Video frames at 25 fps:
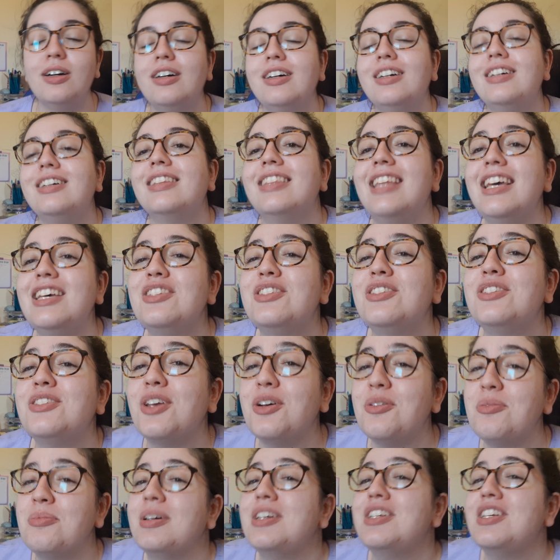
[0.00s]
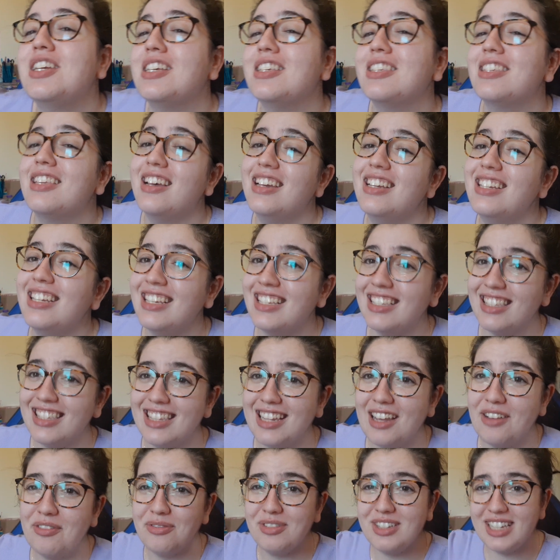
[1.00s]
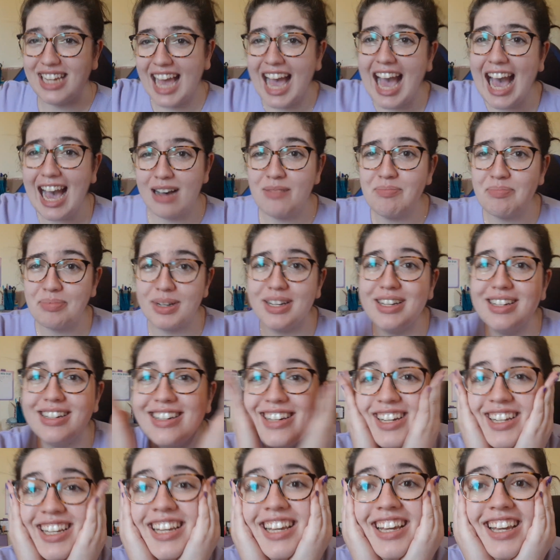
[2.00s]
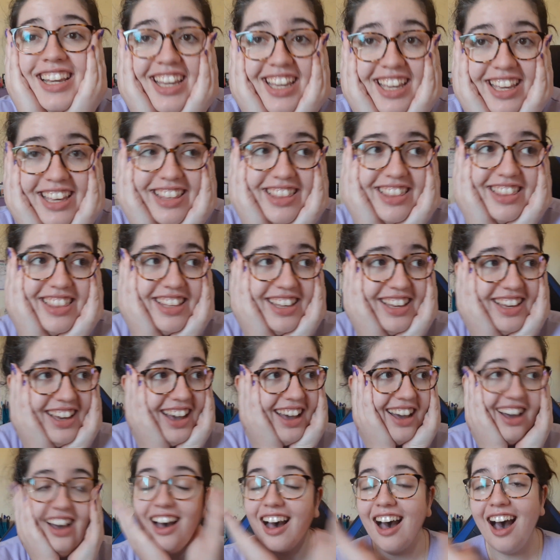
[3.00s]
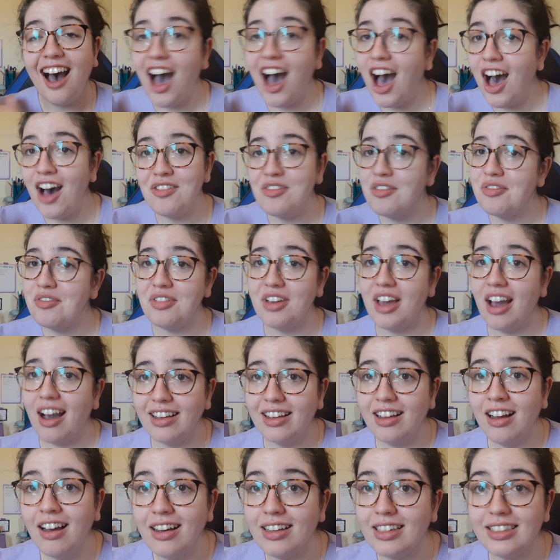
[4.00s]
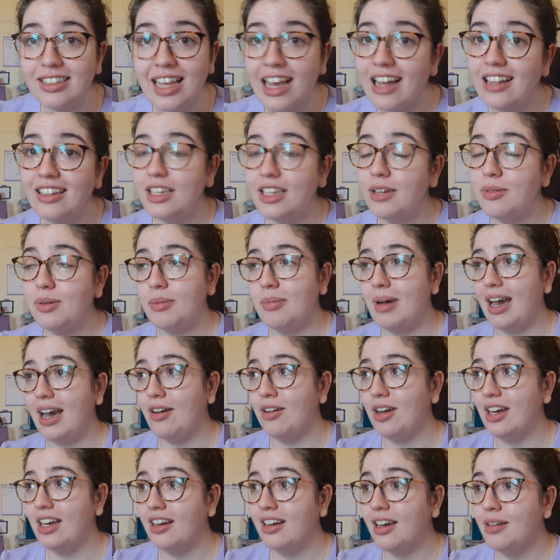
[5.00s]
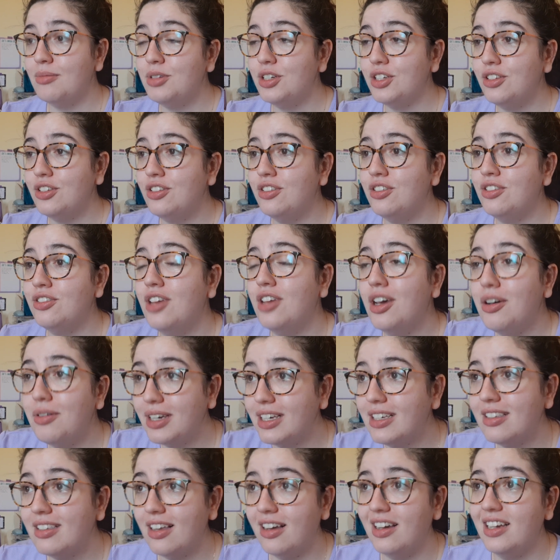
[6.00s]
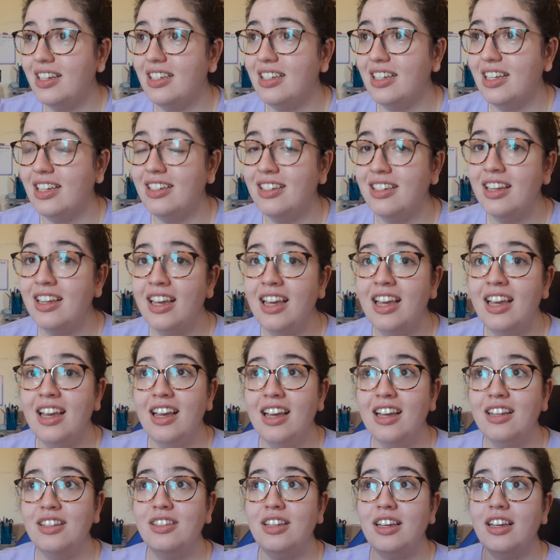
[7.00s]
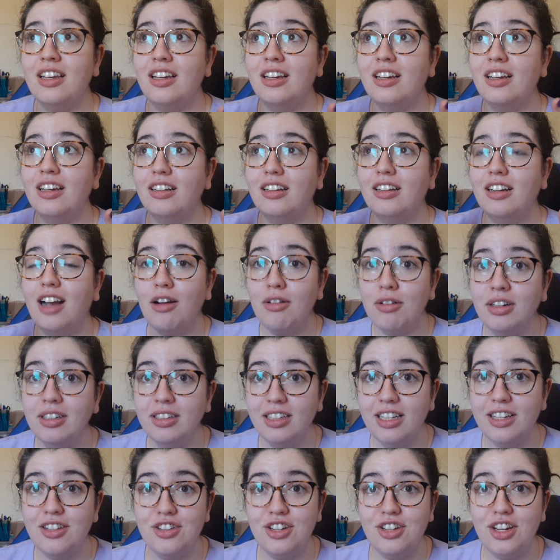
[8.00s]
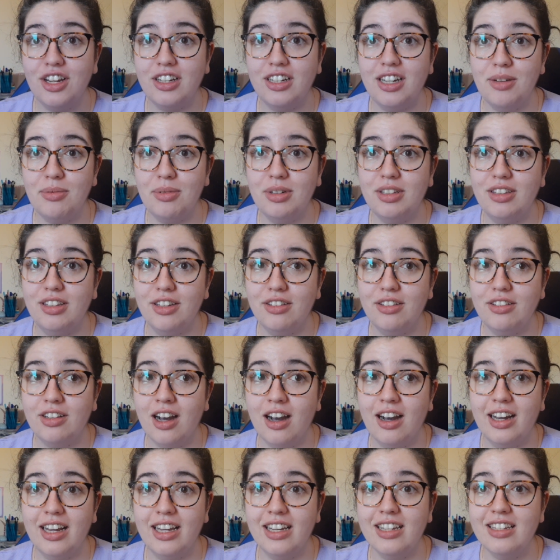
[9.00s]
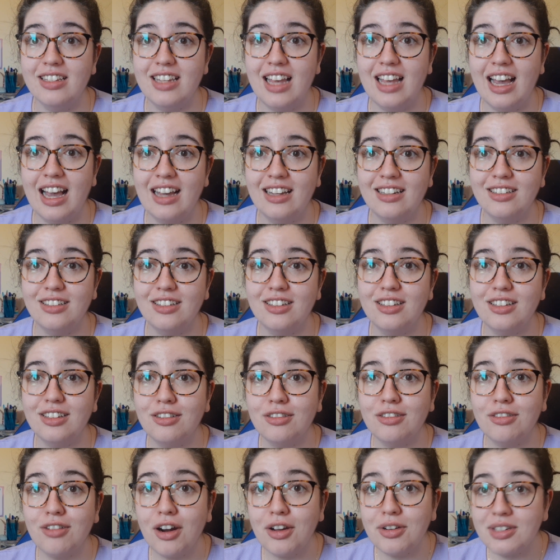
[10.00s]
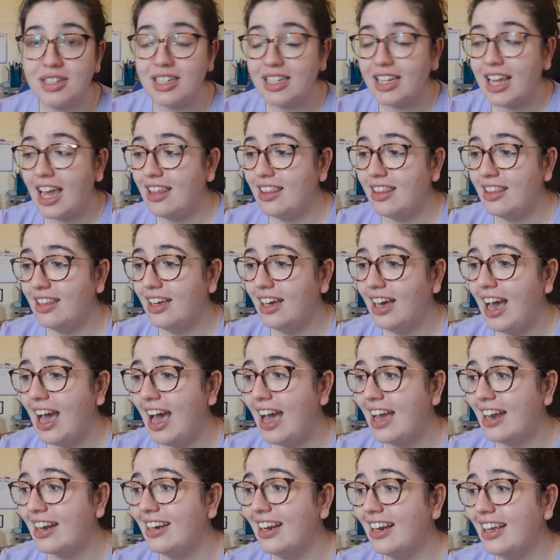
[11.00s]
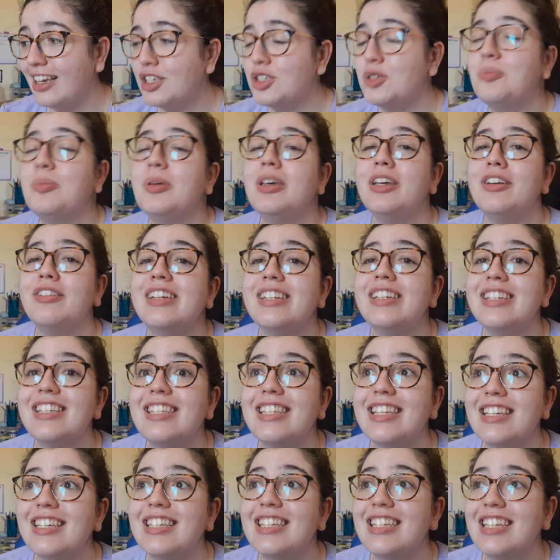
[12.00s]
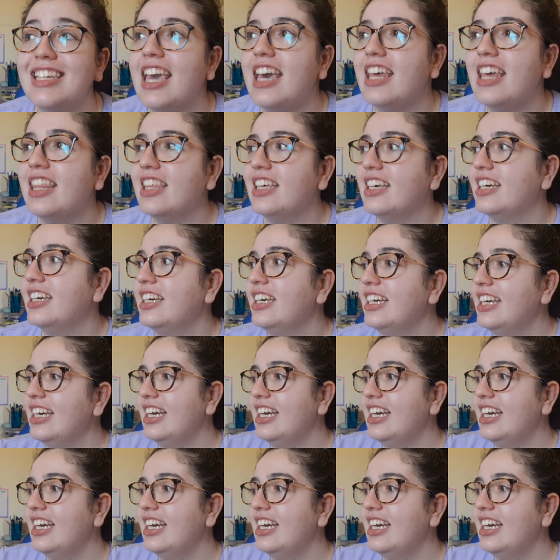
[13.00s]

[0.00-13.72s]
oh, there's so much exciting stuff to happen that half of it I can't tell you about, and I'm just so excited to go on this journey with you guys and grow together and experience things together,